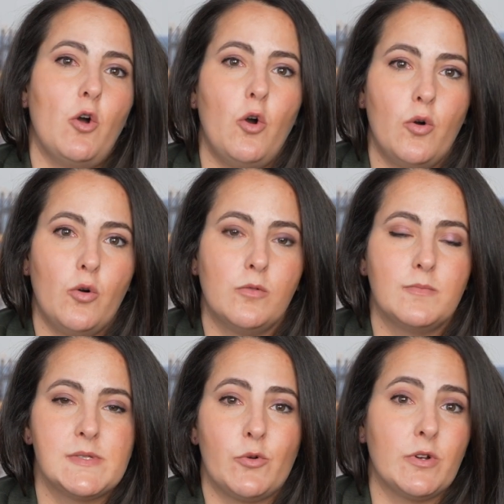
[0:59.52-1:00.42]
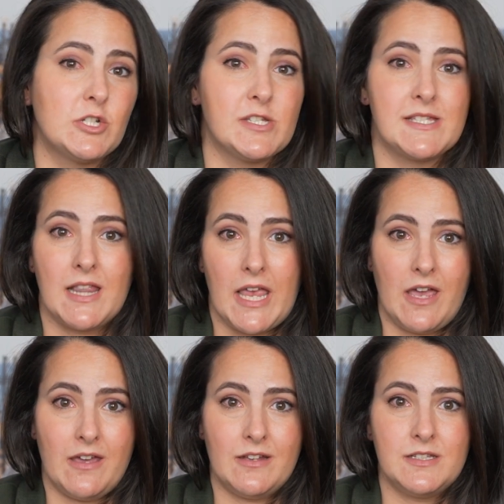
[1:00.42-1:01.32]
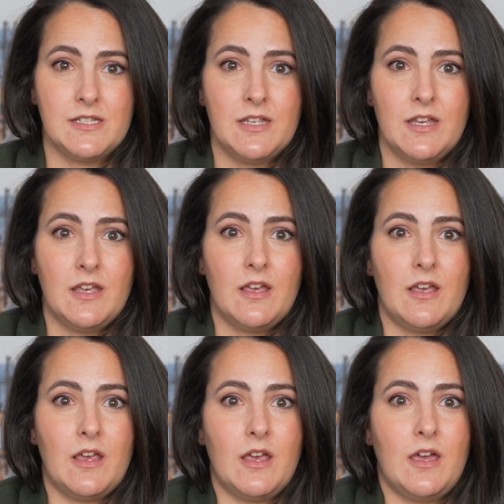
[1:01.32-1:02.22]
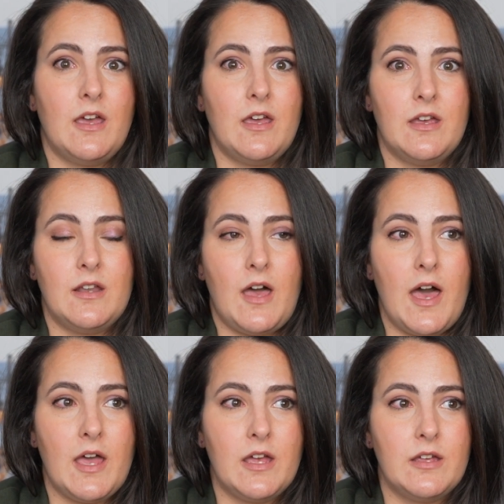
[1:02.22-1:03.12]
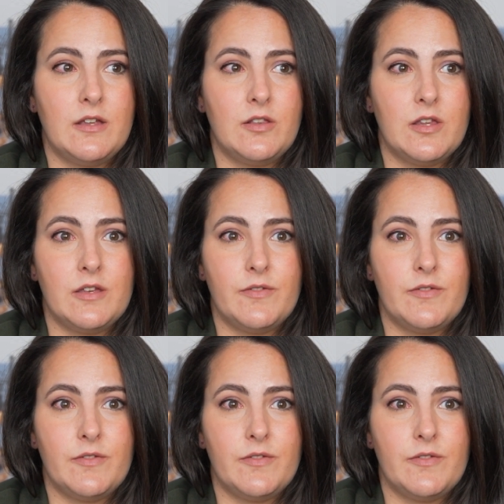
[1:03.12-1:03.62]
homes, or just land. And I live